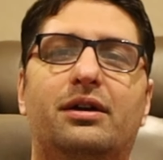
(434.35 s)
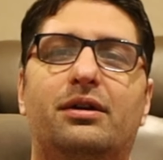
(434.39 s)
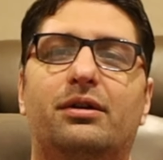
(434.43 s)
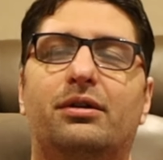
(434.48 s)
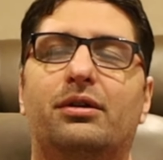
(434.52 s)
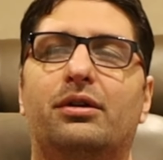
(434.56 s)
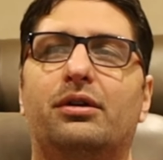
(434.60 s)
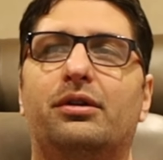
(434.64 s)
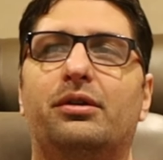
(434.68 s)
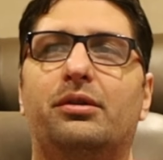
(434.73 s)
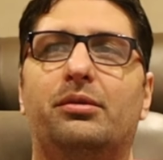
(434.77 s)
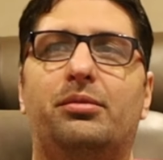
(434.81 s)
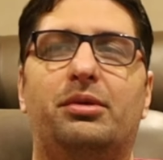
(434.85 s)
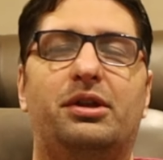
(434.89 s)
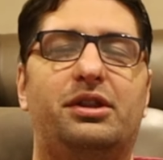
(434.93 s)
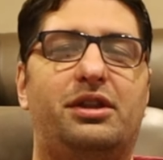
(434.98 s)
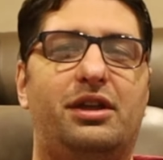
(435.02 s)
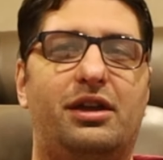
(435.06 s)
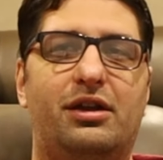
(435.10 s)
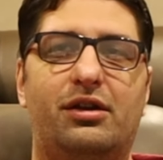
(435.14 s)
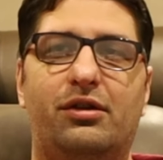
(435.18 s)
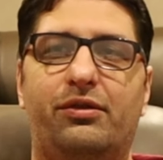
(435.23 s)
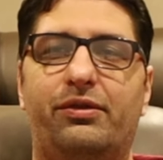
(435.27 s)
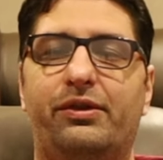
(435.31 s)
or about
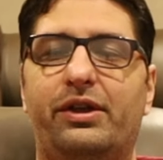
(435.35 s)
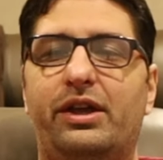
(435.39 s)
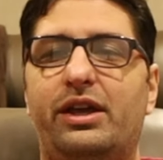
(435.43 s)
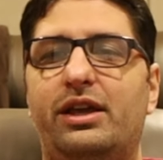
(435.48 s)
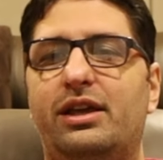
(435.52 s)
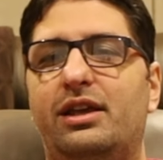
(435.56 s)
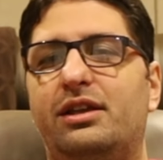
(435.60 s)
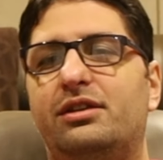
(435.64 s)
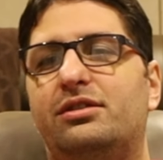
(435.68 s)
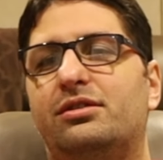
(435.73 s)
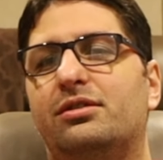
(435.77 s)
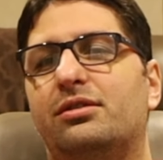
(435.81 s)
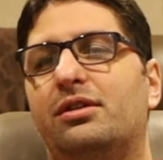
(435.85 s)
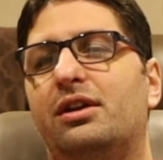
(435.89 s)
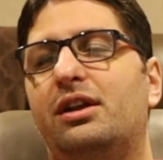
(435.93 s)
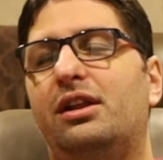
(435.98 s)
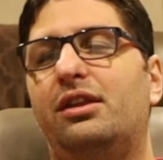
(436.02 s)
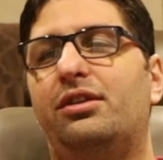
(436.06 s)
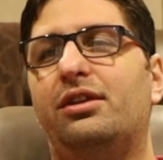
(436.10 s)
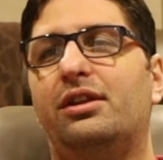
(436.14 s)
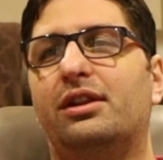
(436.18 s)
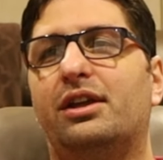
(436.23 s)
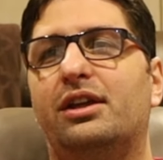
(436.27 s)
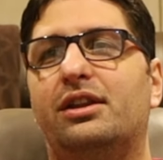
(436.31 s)
the interface or
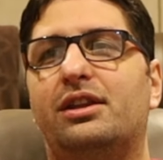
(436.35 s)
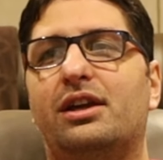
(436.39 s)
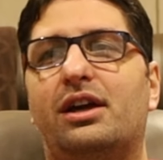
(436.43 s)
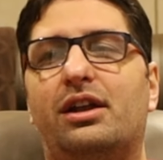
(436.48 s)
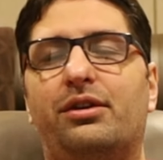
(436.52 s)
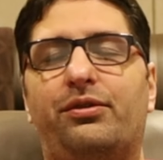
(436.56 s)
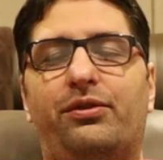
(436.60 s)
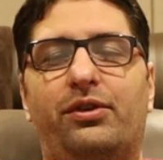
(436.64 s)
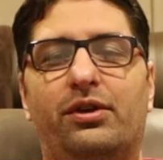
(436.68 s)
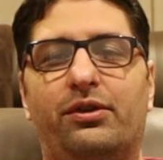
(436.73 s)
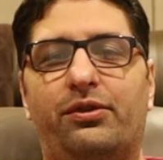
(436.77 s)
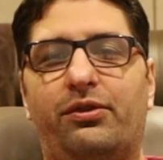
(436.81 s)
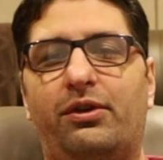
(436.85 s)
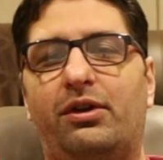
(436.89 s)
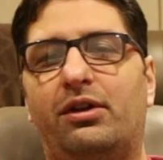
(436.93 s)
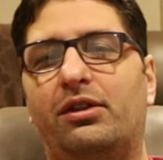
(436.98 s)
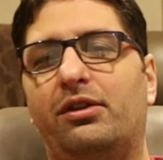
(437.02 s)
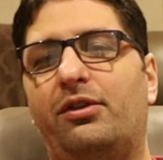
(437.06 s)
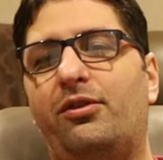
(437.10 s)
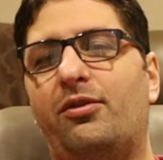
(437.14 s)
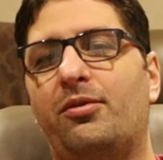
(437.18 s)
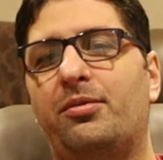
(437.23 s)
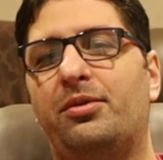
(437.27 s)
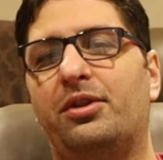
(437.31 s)
anything like that, feel free to
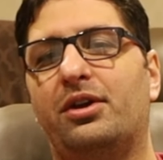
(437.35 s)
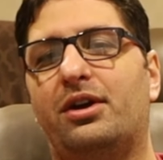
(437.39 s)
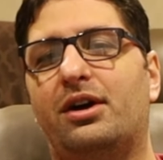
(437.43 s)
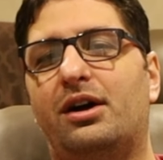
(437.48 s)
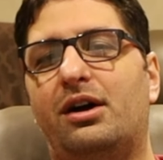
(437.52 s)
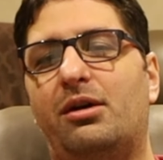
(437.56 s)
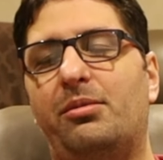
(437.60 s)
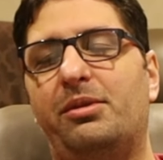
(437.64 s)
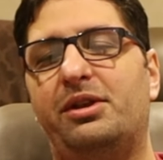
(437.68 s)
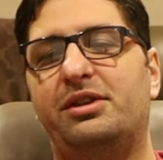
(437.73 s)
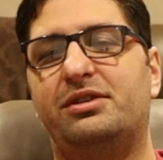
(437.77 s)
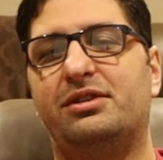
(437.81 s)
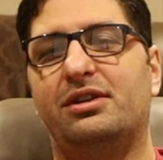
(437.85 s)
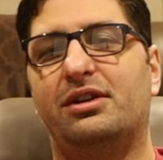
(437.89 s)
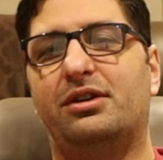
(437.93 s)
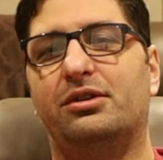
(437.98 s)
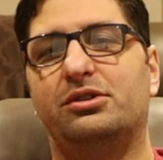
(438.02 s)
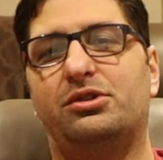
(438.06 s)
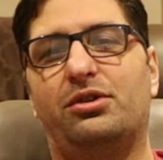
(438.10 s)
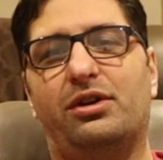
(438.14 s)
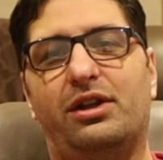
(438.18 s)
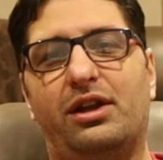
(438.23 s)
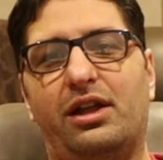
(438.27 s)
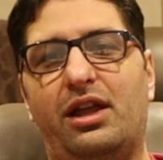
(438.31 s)
leave them in the comments and I'll
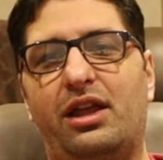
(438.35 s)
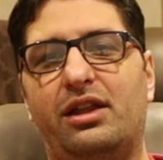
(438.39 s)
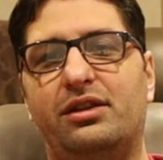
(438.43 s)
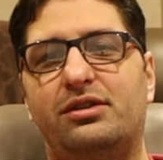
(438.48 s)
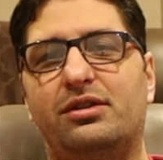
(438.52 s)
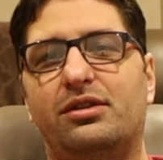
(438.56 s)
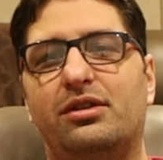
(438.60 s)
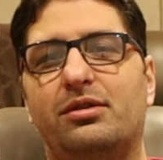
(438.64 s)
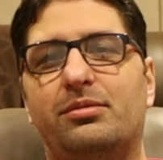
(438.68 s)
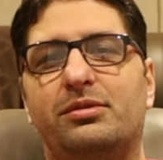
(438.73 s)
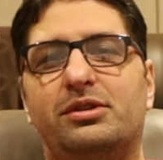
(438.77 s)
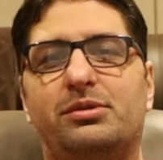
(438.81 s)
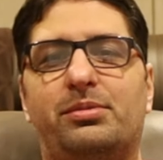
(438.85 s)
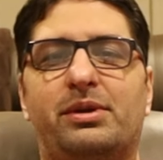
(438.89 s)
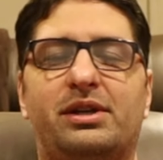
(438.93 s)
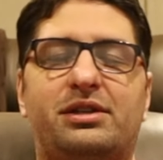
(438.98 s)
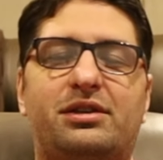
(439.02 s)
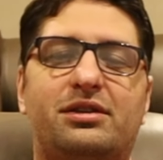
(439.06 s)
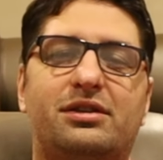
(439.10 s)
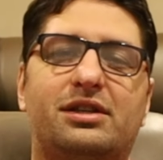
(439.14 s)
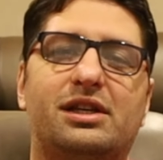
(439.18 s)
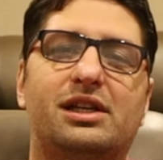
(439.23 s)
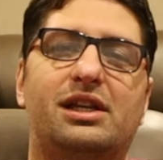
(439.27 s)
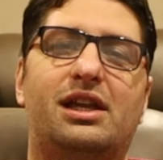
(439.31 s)
try to answer them as
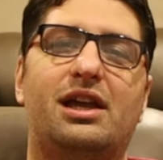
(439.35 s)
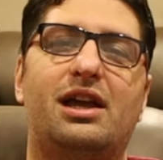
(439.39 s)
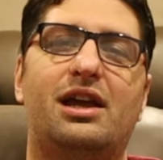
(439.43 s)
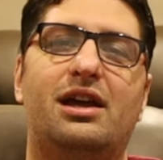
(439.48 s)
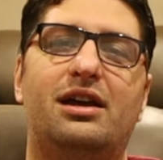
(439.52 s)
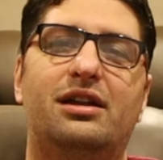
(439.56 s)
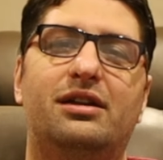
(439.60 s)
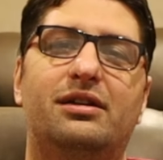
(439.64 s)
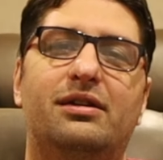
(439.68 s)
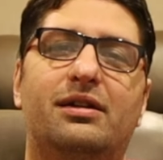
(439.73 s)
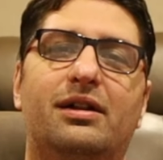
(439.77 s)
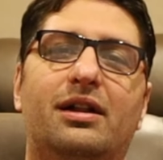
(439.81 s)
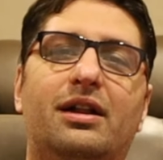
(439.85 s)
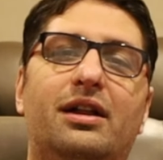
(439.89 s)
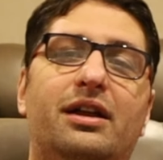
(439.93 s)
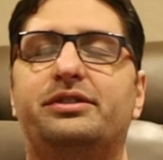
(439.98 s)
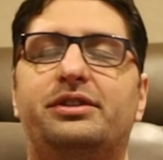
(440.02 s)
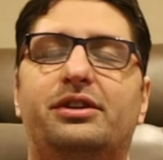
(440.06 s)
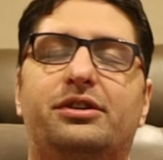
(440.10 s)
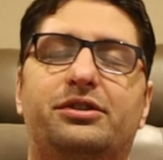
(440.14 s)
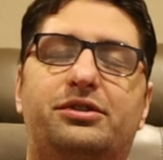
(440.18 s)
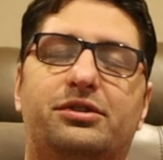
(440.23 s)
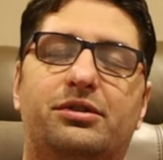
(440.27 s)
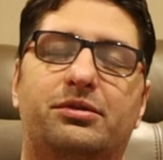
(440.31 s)
best as I can.
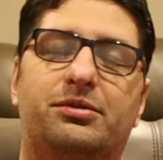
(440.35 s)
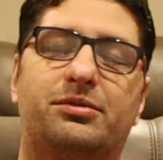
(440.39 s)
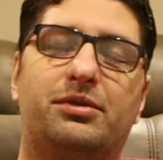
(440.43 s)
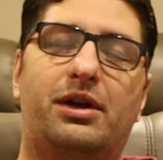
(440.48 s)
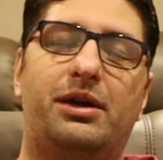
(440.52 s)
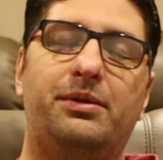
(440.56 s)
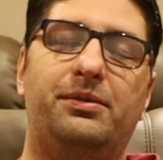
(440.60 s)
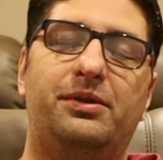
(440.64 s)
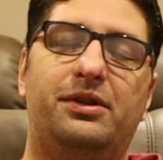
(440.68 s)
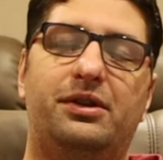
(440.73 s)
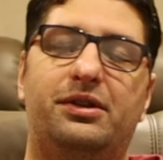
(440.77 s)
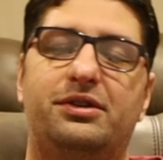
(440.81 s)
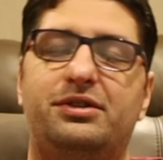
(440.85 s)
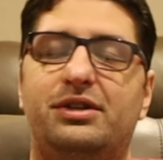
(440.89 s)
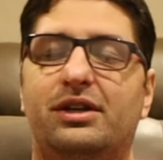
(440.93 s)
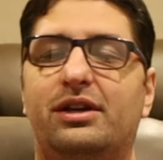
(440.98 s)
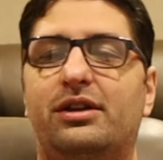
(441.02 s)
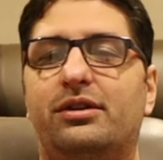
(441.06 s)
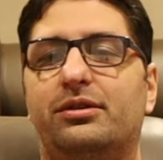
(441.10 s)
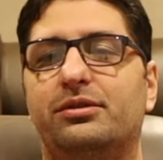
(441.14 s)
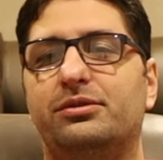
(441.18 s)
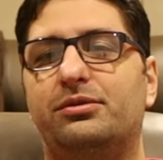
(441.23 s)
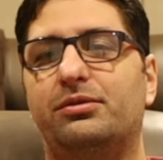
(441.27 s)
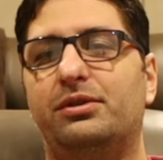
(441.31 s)
Consider subscribing to the
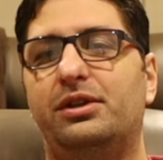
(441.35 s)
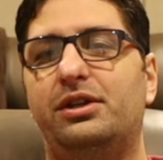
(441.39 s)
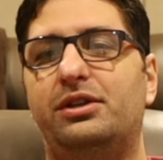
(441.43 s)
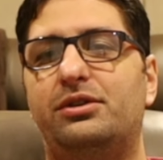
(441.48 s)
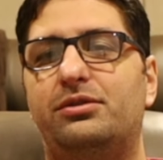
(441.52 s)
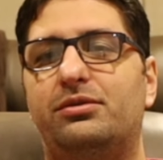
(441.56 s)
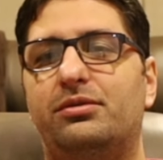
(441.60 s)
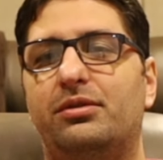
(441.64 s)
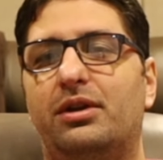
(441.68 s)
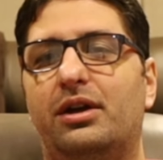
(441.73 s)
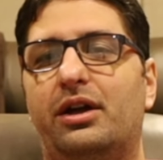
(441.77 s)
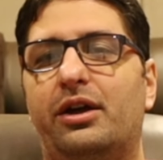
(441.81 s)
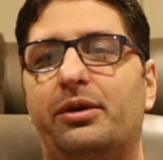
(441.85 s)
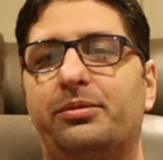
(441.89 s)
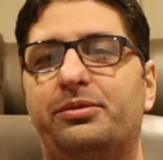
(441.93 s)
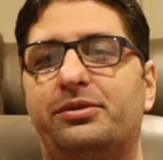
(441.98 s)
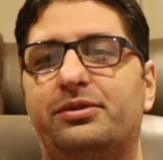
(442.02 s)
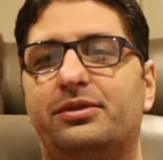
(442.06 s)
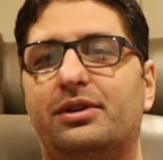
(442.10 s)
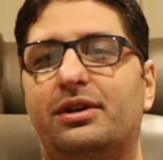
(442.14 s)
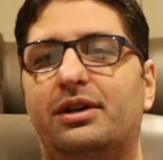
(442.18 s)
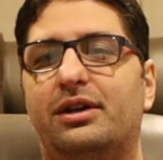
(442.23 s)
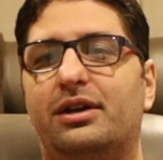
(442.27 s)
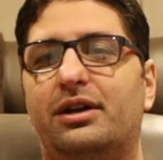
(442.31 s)
channel. It really
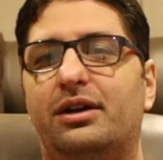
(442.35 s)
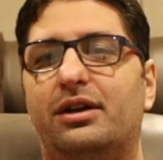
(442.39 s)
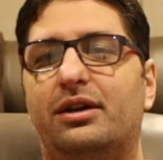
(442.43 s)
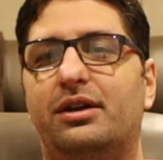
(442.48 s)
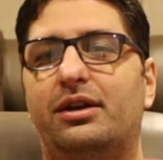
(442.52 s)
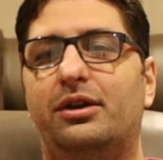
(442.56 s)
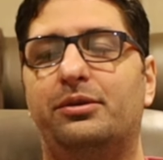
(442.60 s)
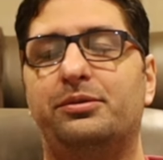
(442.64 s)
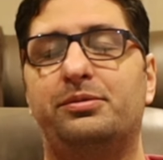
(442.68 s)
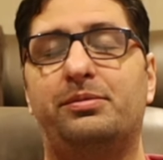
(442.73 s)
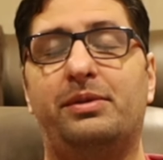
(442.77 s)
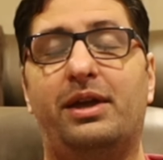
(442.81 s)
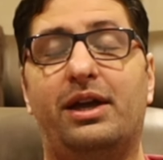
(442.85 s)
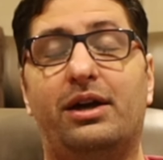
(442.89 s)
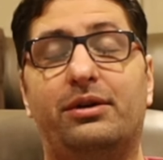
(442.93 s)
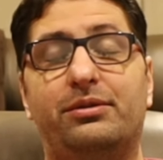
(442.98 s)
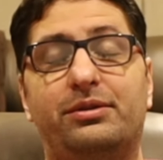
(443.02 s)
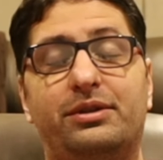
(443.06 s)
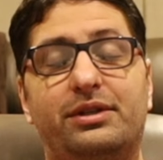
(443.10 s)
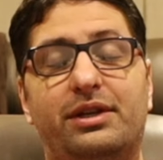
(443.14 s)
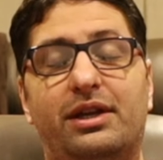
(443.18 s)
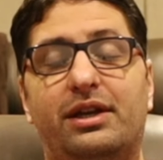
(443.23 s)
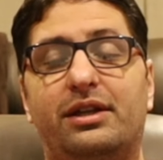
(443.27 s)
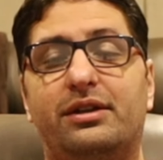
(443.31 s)
helps, uh, helps me
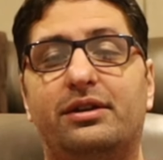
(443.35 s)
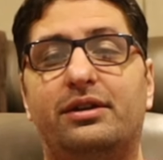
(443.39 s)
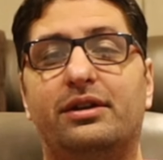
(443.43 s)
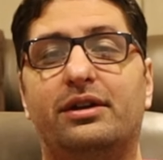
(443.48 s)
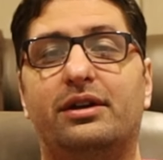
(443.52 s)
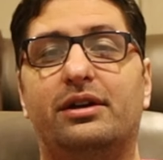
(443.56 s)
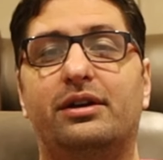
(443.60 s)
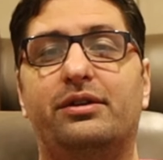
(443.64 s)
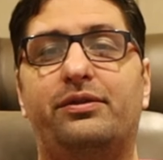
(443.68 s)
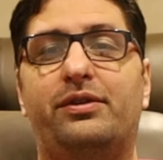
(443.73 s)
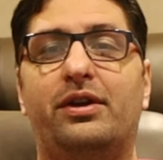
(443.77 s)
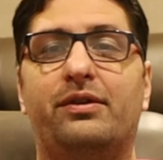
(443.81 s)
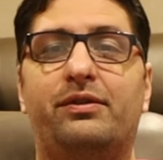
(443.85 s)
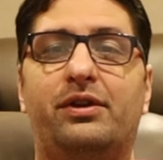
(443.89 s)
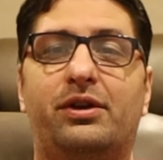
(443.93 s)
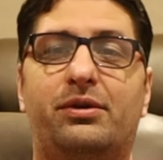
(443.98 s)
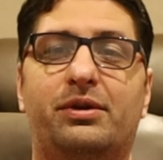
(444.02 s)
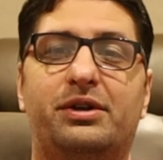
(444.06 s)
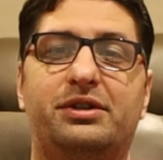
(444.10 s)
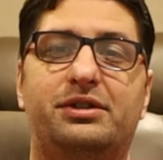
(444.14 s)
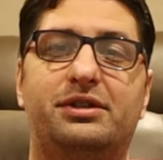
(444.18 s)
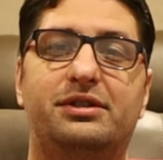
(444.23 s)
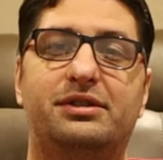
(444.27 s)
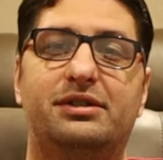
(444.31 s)
out. And uh, if you have any
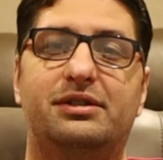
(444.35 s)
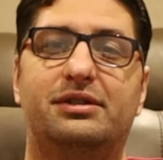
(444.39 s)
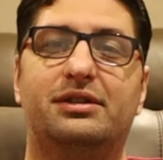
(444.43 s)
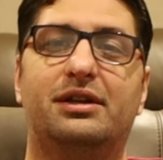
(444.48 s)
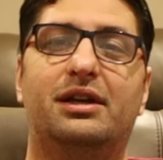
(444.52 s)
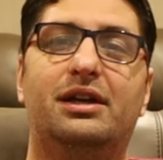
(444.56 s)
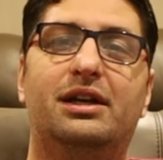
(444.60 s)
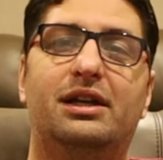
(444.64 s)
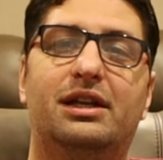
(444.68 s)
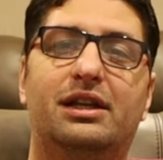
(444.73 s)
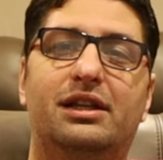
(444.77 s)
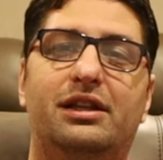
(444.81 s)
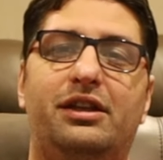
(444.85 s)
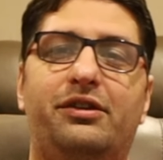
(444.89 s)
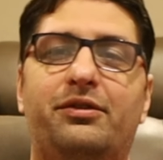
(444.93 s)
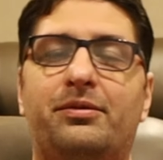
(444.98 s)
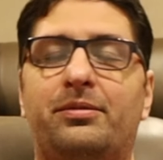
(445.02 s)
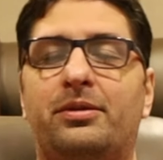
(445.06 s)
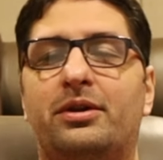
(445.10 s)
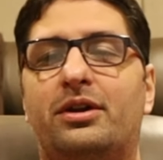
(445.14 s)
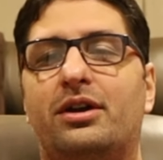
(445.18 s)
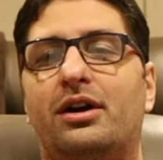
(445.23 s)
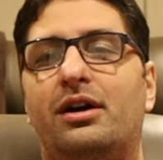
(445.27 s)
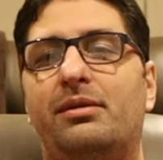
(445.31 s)
questions, leave them
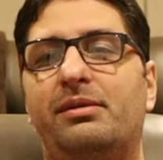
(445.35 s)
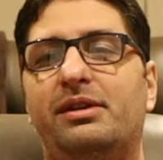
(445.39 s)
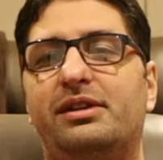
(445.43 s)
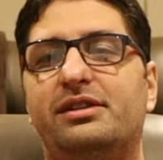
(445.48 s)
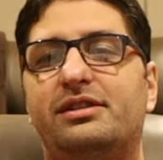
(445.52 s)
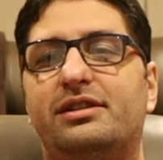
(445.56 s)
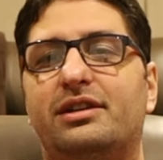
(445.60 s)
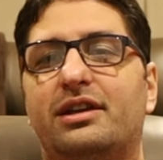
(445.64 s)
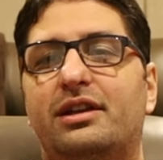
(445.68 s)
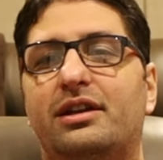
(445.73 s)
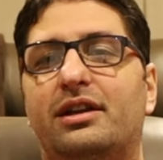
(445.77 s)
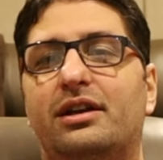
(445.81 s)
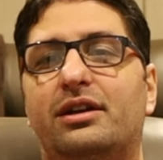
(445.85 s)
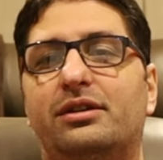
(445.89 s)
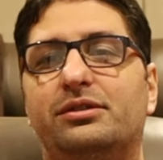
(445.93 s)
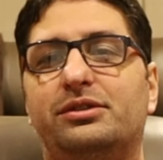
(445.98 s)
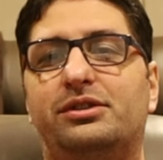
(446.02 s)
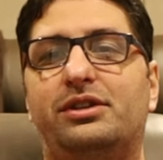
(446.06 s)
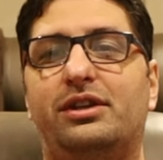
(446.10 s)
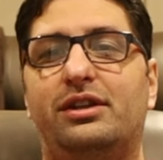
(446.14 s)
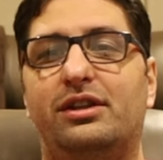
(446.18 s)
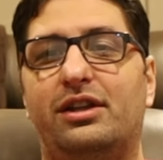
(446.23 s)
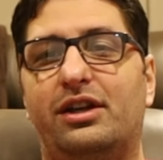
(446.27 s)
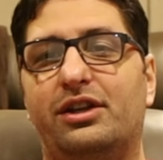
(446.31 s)
in the comments and I'll
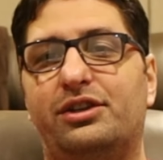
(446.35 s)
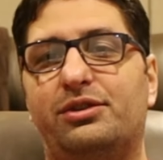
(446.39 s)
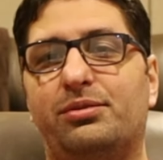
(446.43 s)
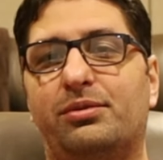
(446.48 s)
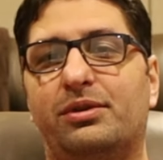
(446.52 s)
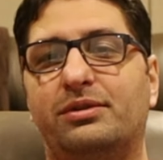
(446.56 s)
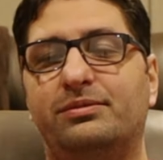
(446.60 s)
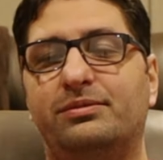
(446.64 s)
see you in the next